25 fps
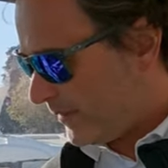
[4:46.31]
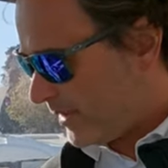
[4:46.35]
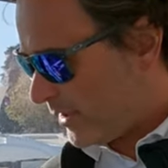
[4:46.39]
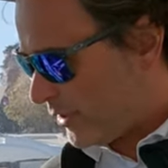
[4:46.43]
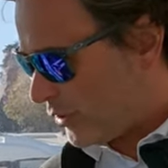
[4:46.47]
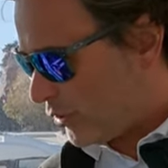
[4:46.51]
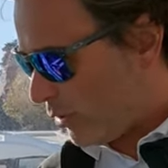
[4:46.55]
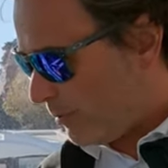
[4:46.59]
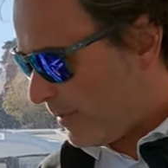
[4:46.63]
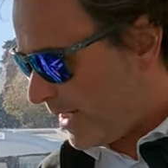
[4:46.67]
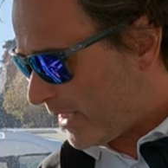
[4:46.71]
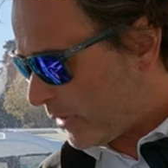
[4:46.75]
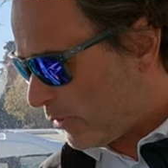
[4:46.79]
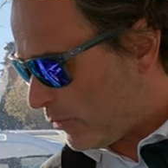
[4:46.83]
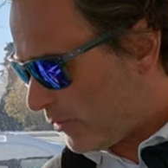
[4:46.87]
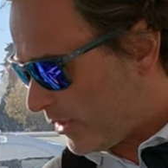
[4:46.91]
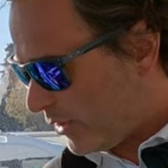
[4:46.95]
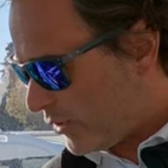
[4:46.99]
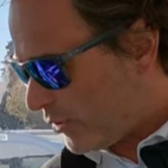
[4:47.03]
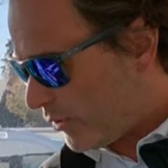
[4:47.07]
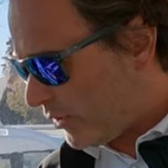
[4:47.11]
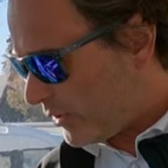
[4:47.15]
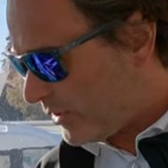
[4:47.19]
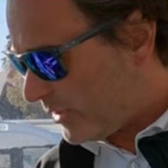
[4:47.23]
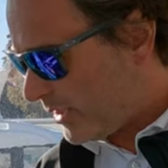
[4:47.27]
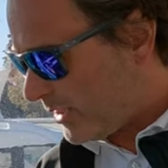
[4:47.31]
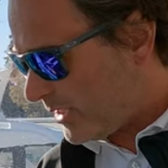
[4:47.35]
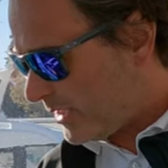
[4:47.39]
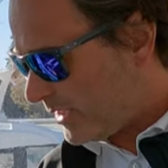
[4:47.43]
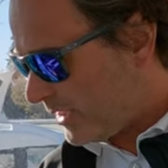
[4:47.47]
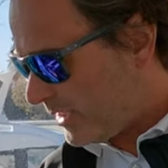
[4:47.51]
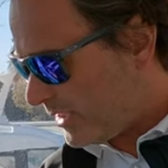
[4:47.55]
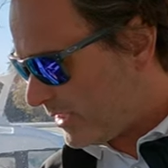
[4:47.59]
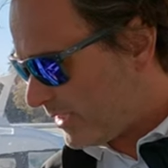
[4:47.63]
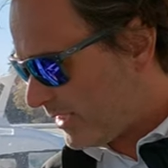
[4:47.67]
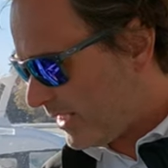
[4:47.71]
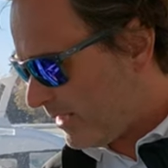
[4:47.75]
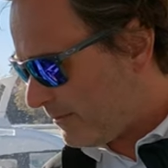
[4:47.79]
So Mercury joystick
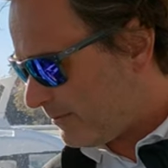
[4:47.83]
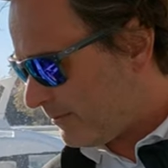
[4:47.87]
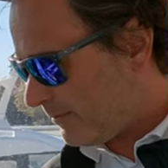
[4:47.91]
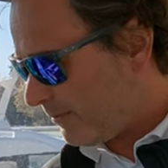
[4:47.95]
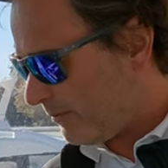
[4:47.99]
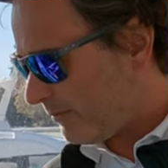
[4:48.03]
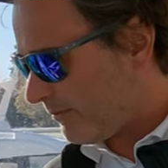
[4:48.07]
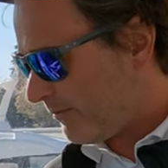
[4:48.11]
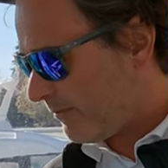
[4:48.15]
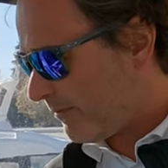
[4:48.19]
system